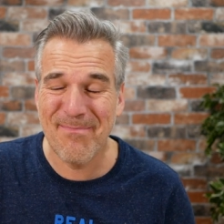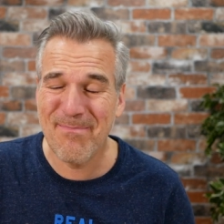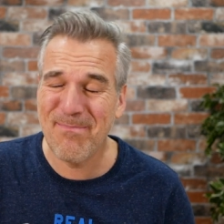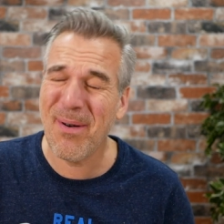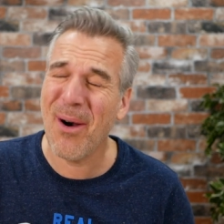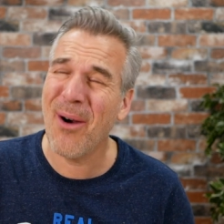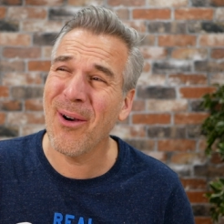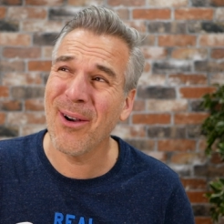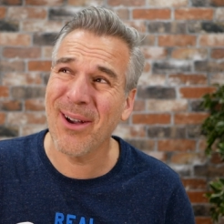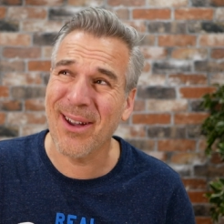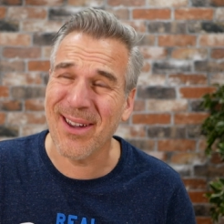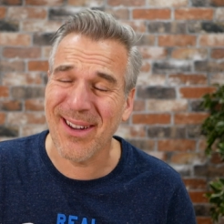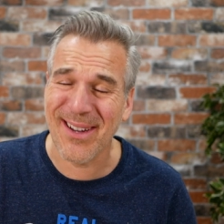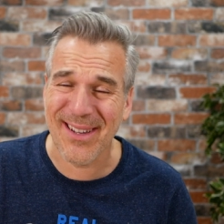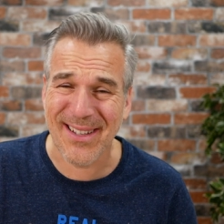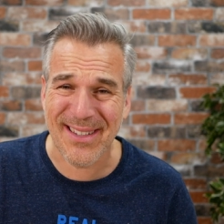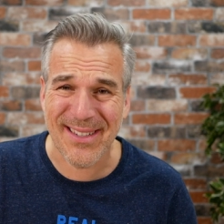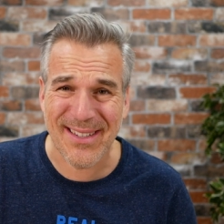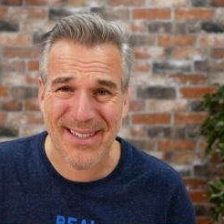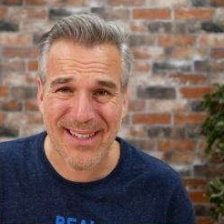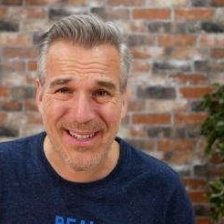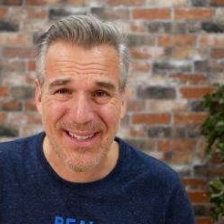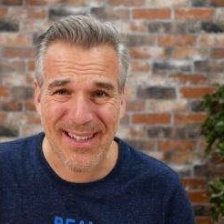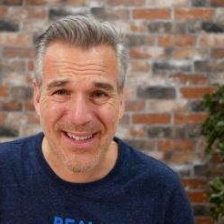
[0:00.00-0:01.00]

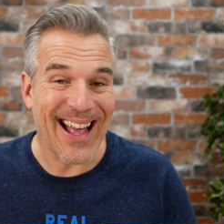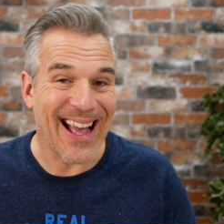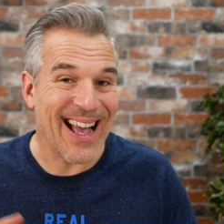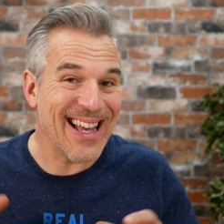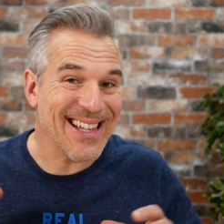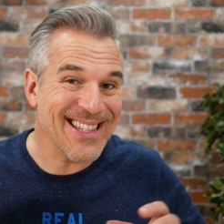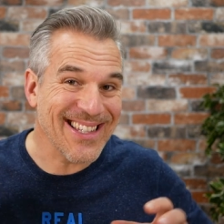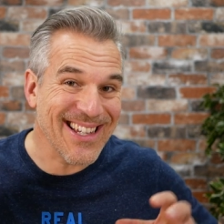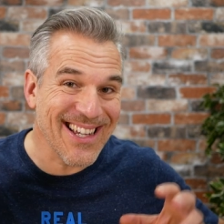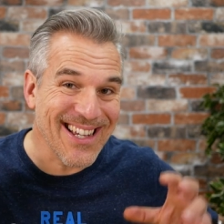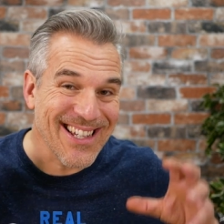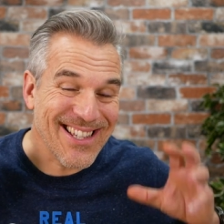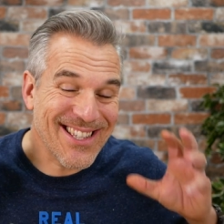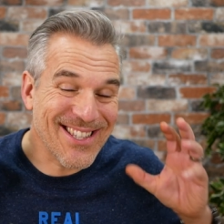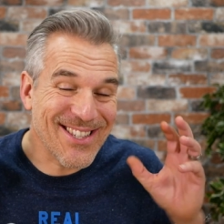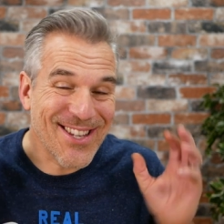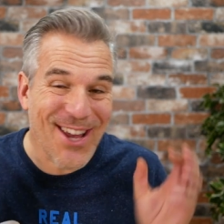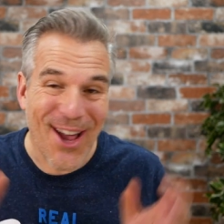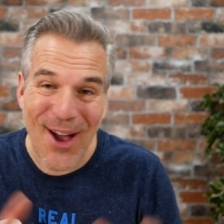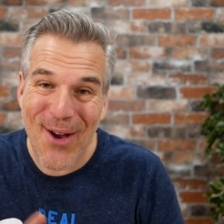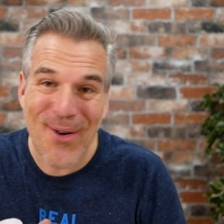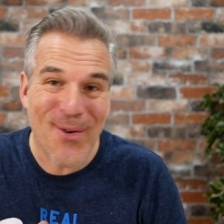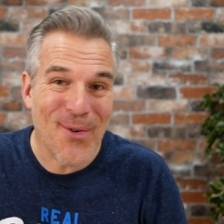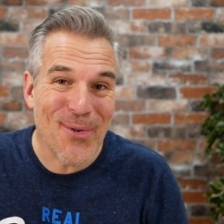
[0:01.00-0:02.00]
Bonkers. As a
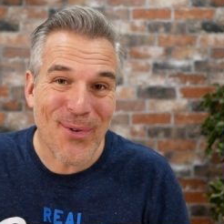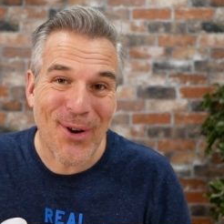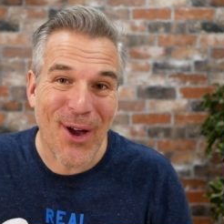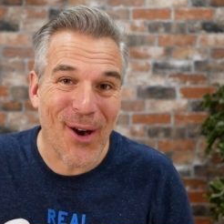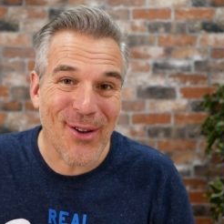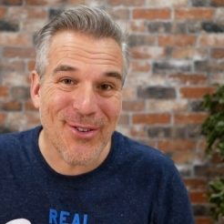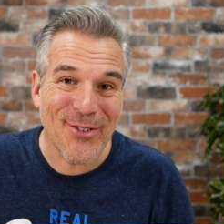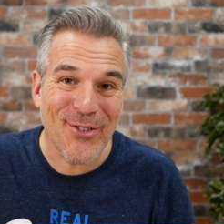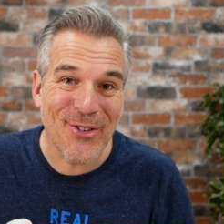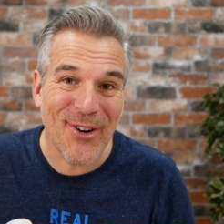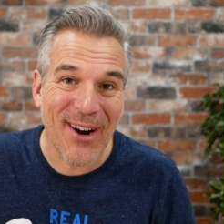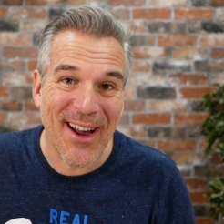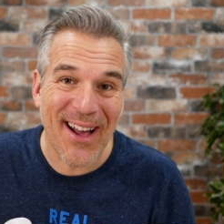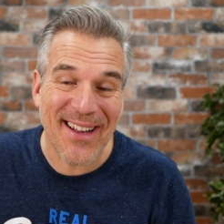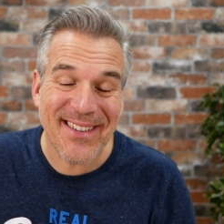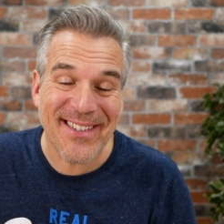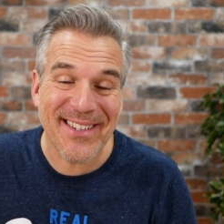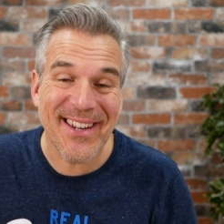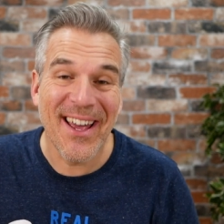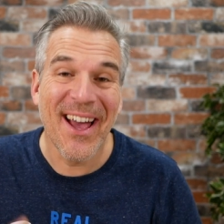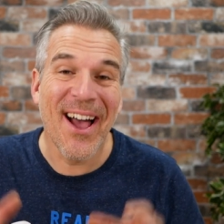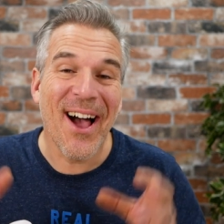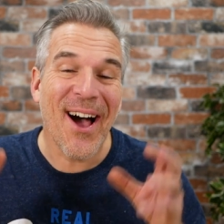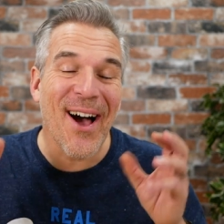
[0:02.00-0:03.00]
total
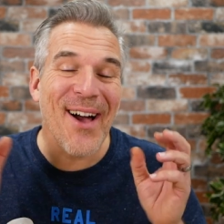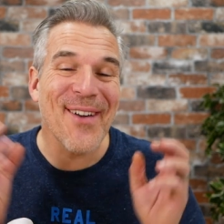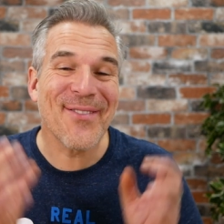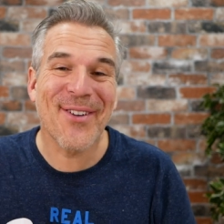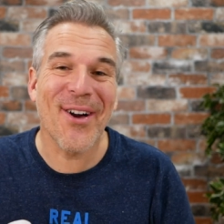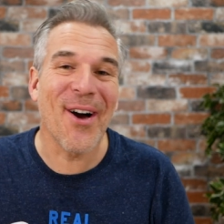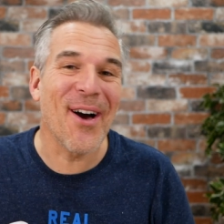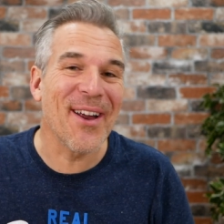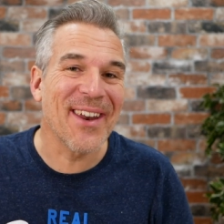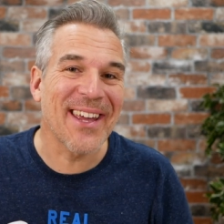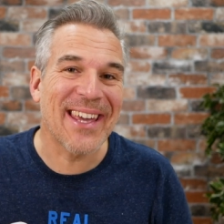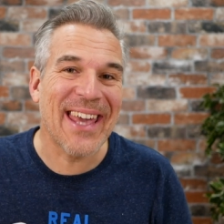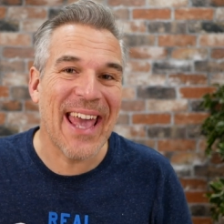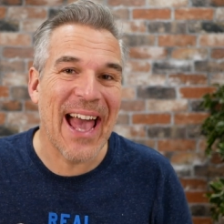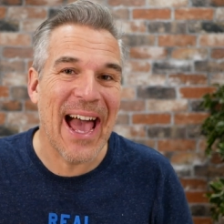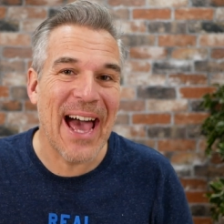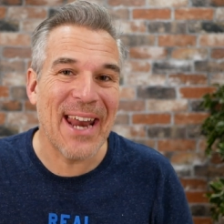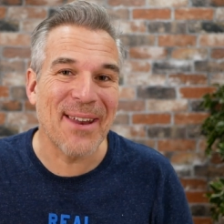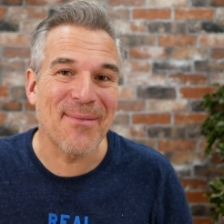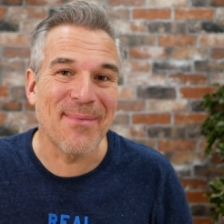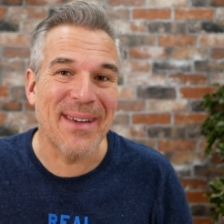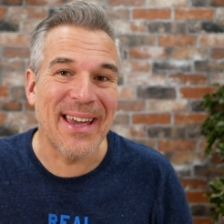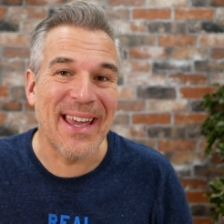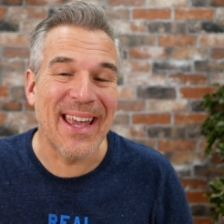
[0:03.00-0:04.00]
contrast, I've got an
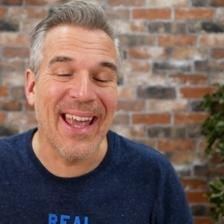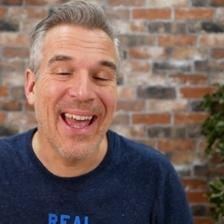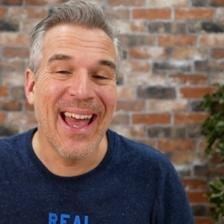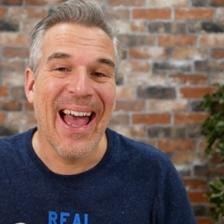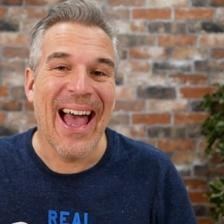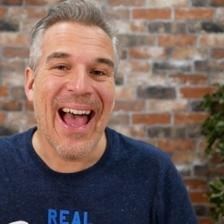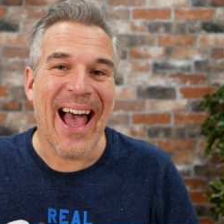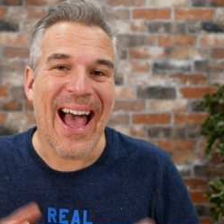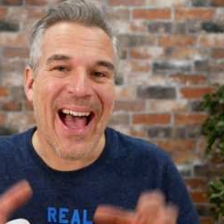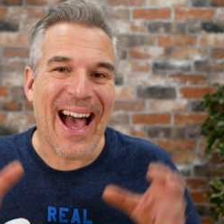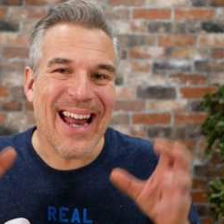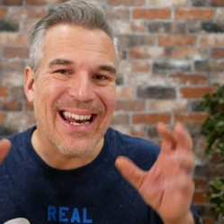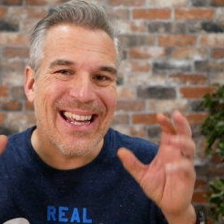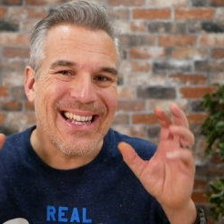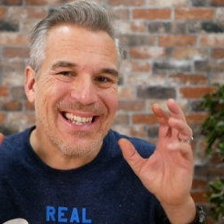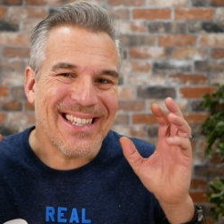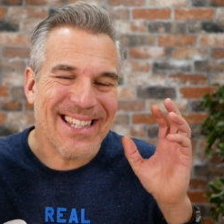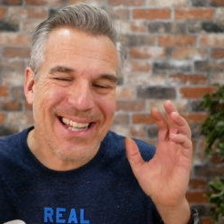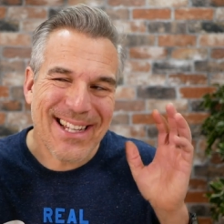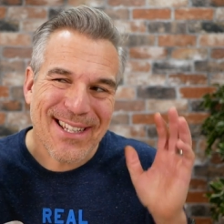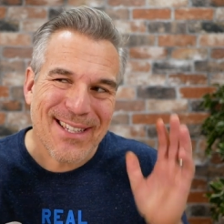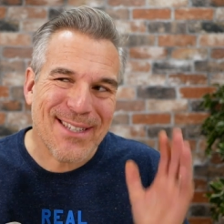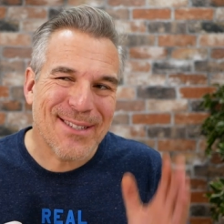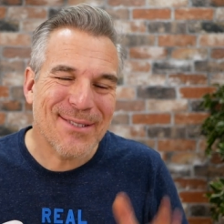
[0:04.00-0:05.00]
academy, and it's
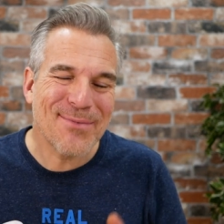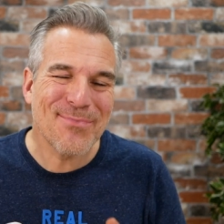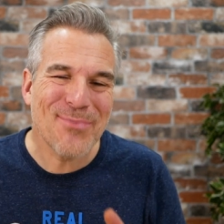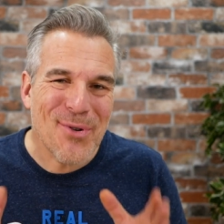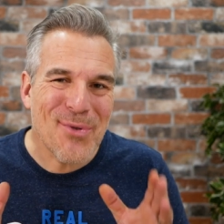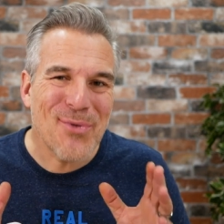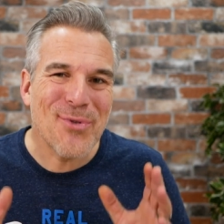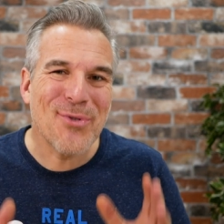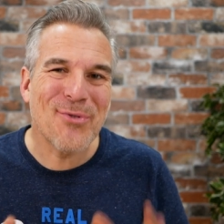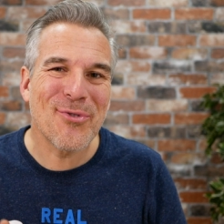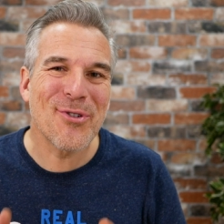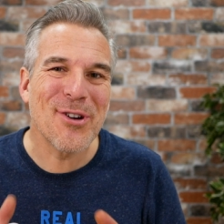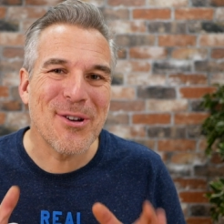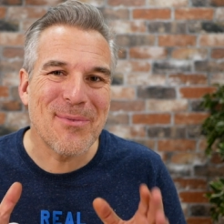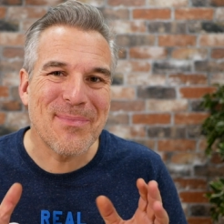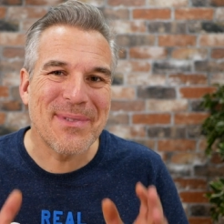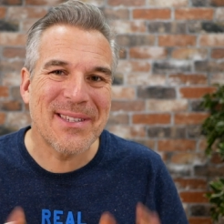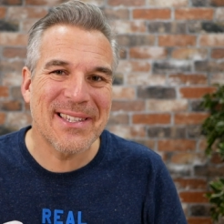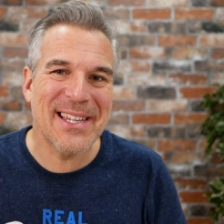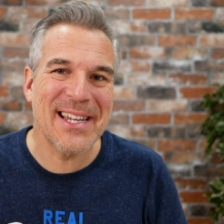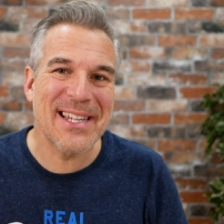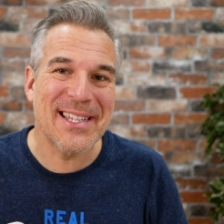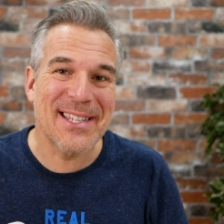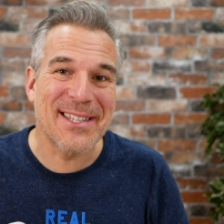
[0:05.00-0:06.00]
a small group
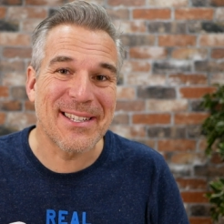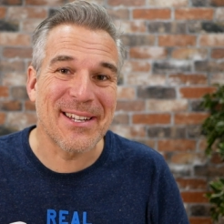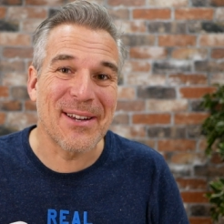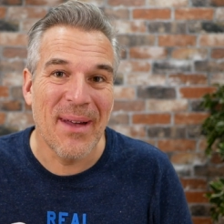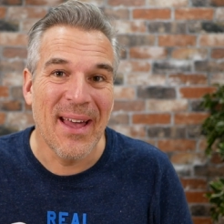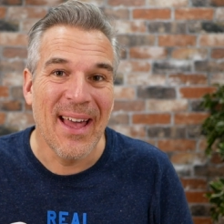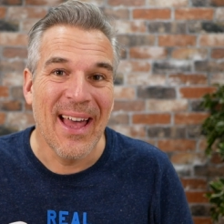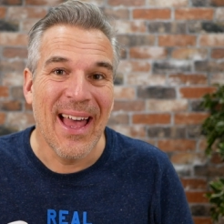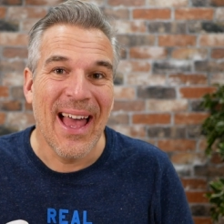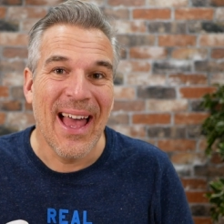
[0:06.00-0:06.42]
system,